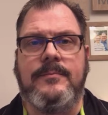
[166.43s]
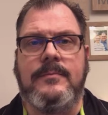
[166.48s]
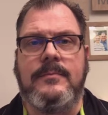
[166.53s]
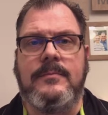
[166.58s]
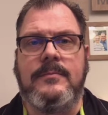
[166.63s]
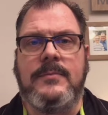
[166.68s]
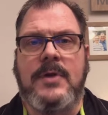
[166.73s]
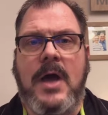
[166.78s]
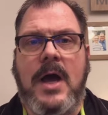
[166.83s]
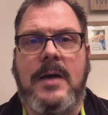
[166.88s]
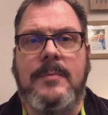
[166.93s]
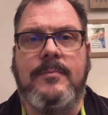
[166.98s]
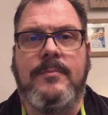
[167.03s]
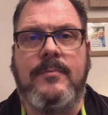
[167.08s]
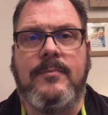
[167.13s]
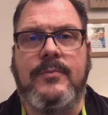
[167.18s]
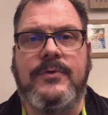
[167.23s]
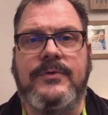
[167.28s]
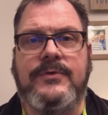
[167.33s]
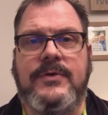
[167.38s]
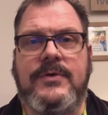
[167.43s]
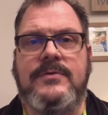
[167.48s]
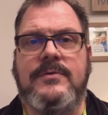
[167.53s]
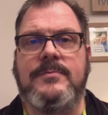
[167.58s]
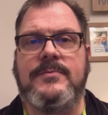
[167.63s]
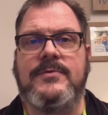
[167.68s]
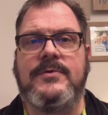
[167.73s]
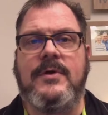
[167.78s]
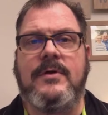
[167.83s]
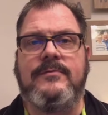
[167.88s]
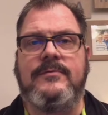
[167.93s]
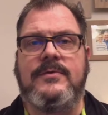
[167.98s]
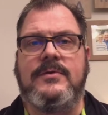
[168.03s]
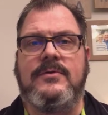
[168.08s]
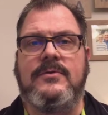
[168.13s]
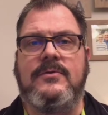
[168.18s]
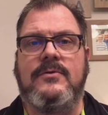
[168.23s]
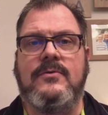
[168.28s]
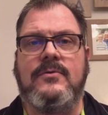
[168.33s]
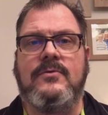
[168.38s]
God presents himself
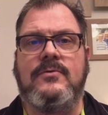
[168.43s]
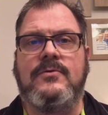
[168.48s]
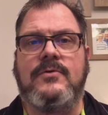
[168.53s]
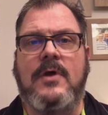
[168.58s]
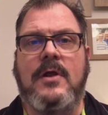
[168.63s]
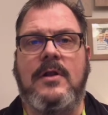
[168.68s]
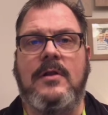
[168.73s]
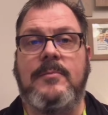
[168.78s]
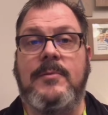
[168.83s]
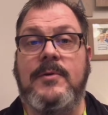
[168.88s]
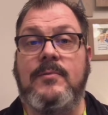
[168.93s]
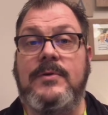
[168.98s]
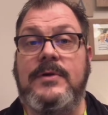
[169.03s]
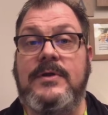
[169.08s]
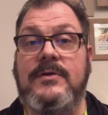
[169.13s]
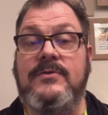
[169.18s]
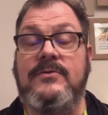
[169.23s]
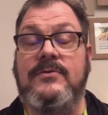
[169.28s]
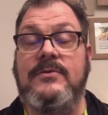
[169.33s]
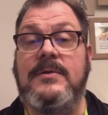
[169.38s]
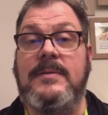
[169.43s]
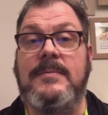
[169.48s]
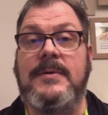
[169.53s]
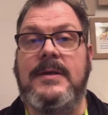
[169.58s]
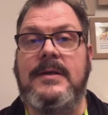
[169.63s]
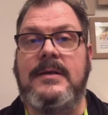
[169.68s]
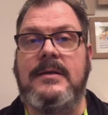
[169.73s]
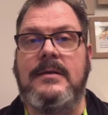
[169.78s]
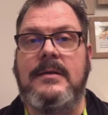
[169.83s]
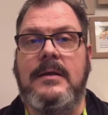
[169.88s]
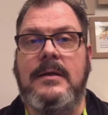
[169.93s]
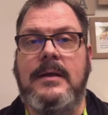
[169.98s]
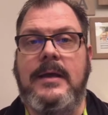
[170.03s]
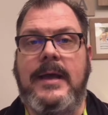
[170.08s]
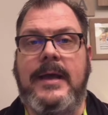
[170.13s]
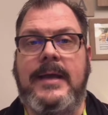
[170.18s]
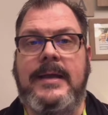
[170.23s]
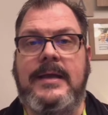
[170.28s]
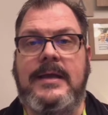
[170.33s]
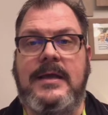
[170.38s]
to Solomon when he's sleeping,
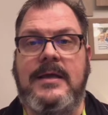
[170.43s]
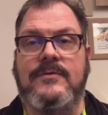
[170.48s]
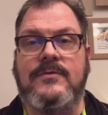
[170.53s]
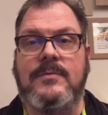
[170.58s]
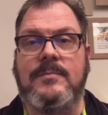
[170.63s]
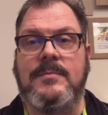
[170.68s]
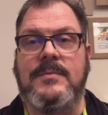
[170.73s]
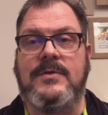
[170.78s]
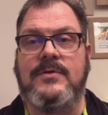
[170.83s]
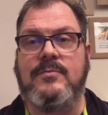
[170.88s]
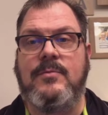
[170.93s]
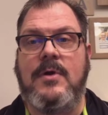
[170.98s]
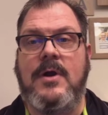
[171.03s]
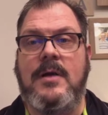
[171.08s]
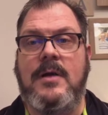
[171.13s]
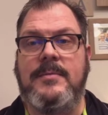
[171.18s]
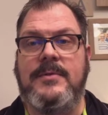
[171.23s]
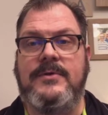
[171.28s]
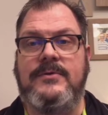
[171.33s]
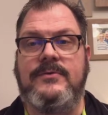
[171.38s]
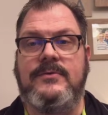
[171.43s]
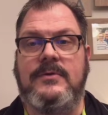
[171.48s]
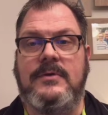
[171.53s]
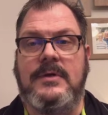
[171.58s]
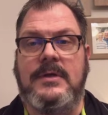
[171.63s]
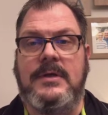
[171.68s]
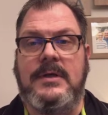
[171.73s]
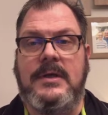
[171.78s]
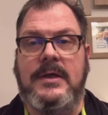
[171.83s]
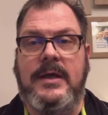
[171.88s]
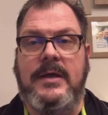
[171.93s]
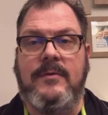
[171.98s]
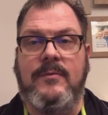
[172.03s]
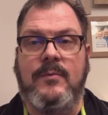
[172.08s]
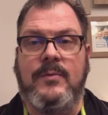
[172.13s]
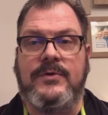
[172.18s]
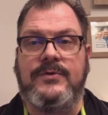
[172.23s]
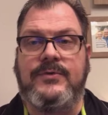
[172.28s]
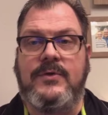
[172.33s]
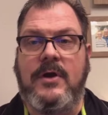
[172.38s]
and he gives him this promise.
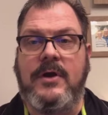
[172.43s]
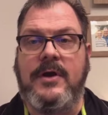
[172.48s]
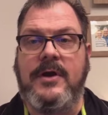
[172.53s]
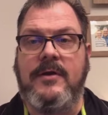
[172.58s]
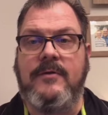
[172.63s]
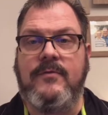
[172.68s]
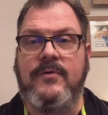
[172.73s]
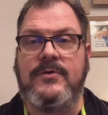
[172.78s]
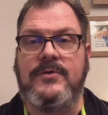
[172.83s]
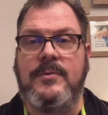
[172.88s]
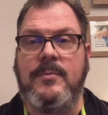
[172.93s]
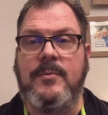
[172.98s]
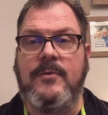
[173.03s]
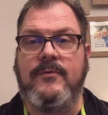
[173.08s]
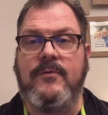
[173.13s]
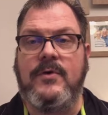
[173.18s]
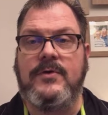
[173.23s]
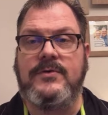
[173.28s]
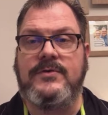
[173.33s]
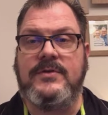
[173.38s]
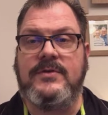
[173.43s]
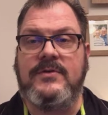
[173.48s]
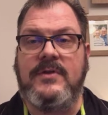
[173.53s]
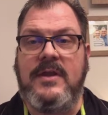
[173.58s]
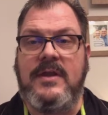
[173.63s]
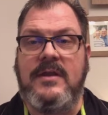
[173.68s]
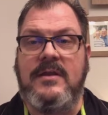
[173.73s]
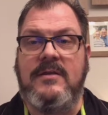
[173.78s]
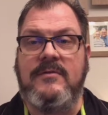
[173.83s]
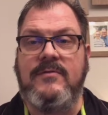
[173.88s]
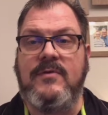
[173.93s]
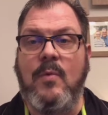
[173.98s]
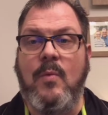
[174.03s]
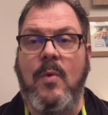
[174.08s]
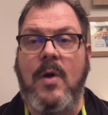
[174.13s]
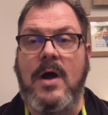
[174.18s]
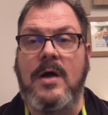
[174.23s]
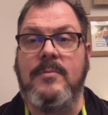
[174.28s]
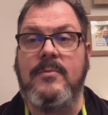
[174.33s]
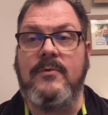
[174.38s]
And we'll start here in verse number 4. It says, "And if you
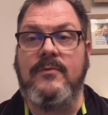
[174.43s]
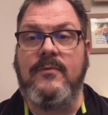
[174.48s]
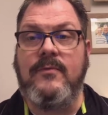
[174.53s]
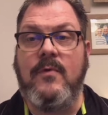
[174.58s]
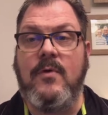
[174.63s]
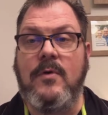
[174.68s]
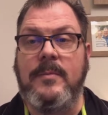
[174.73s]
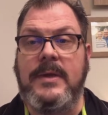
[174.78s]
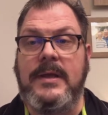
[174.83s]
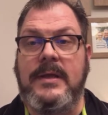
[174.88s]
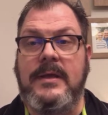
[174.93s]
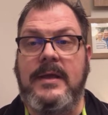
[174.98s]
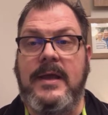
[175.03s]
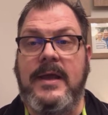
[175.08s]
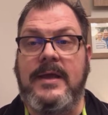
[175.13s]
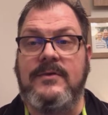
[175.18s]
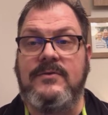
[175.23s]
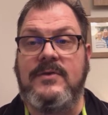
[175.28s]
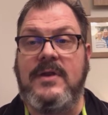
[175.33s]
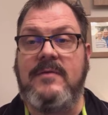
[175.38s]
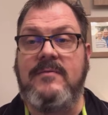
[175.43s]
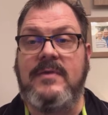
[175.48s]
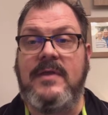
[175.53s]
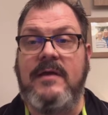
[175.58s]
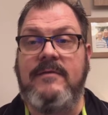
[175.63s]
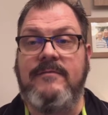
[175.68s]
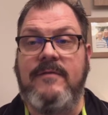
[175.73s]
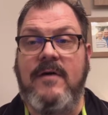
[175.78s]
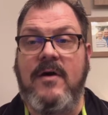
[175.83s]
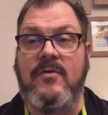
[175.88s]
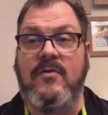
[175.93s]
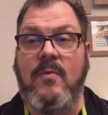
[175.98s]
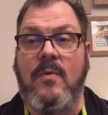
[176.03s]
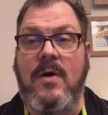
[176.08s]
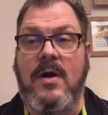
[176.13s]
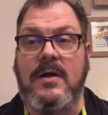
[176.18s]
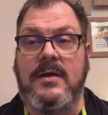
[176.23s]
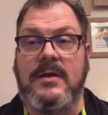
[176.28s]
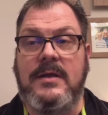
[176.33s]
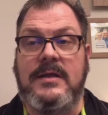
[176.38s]
walk before me, as David thy father
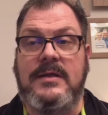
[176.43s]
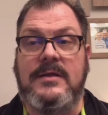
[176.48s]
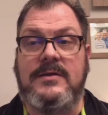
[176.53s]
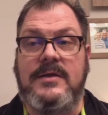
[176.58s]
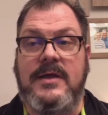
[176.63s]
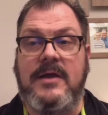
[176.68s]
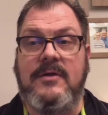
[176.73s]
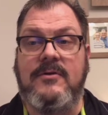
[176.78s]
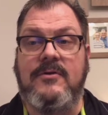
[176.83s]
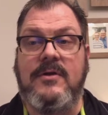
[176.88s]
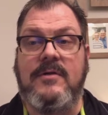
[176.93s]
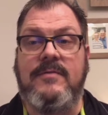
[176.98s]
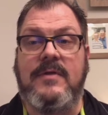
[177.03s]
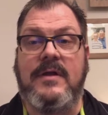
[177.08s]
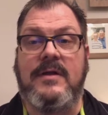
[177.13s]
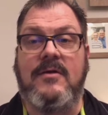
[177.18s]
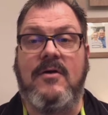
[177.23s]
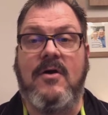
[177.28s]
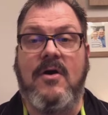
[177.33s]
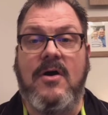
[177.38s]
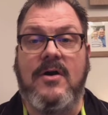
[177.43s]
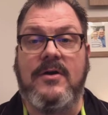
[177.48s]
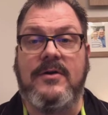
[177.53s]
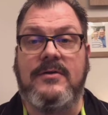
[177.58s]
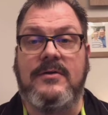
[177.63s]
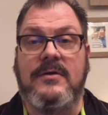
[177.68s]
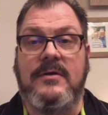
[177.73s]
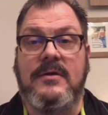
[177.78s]
walked, in integrity of thine heart,